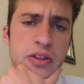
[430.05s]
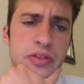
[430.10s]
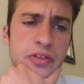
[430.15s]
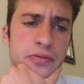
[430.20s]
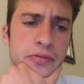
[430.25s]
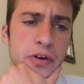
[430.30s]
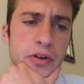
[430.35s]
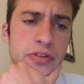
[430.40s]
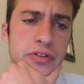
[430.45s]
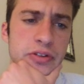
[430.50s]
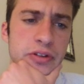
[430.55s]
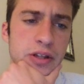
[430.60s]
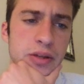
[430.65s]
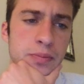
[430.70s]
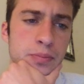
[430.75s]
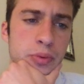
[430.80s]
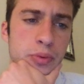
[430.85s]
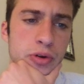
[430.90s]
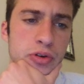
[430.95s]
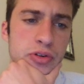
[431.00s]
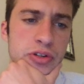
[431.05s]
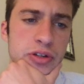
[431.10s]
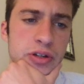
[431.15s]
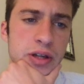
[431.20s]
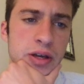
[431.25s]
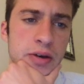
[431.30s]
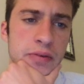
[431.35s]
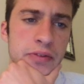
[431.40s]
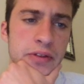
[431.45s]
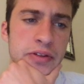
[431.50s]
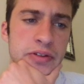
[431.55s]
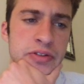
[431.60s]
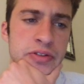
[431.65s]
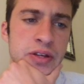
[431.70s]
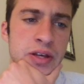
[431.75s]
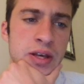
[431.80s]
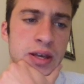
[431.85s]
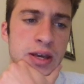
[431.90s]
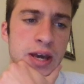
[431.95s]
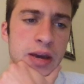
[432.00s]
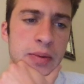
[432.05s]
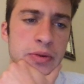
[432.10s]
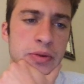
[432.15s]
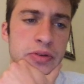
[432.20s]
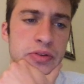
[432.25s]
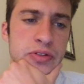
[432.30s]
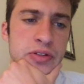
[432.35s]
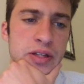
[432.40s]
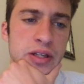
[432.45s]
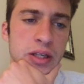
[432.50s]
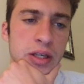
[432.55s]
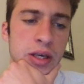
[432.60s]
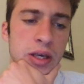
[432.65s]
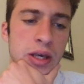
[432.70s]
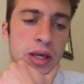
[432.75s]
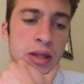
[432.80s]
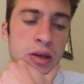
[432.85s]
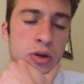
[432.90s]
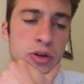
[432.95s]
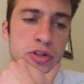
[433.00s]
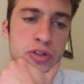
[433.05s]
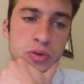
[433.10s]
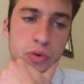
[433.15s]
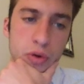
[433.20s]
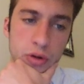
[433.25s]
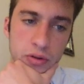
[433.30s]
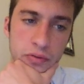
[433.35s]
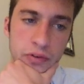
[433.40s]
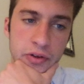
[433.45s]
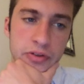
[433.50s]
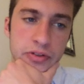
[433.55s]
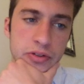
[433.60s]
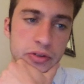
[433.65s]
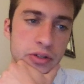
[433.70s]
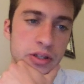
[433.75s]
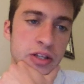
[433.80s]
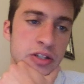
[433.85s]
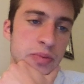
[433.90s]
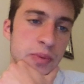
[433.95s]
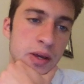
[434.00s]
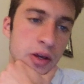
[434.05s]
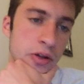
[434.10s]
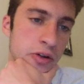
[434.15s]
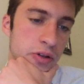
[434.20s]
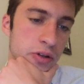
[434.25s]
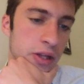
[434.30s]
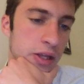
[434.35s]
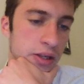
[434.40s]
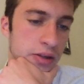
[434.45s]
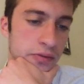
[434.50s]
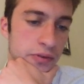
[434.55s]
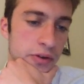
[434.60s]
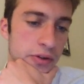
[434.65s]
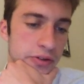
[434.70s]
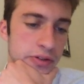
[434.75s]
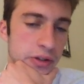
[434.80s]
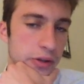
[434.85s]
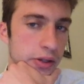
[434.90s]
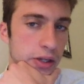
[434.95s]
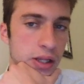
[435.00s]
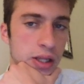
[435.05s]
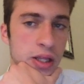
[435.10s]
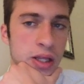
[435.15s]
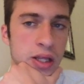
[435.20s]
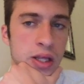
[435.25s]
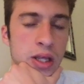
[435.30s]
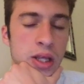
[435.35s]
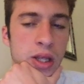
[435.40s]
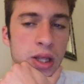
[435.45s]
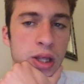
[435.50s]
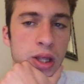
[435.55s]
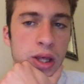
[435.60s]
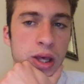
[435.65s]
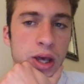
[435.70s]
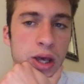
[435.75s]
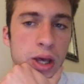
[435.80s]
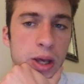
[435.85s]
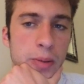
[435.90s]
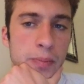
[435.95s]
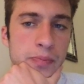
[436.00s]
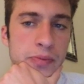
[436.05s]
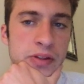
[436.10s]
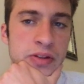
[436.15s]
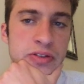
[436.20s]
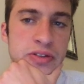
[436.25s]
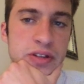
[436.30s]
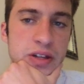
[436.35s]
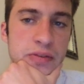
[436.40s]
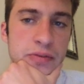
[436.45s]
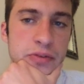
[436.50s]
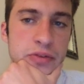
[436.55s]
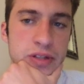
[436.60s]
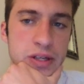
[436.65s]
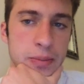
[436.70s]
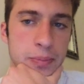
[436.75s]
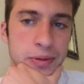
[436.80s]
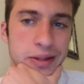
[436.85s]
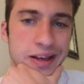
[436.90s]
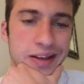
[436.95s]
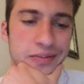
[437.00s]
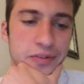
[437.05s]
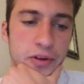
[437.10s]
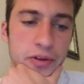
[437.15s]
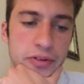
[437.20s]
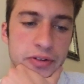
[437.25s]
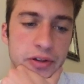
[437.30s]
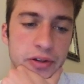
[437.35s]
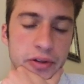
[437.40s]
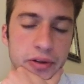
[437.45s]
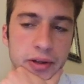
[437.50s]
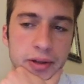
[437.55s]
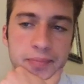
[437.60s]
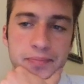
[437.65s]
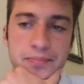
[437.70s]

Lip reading: the volatility portion of this. I'm using historical volatility as my underlying volatility instead of using implied volatility.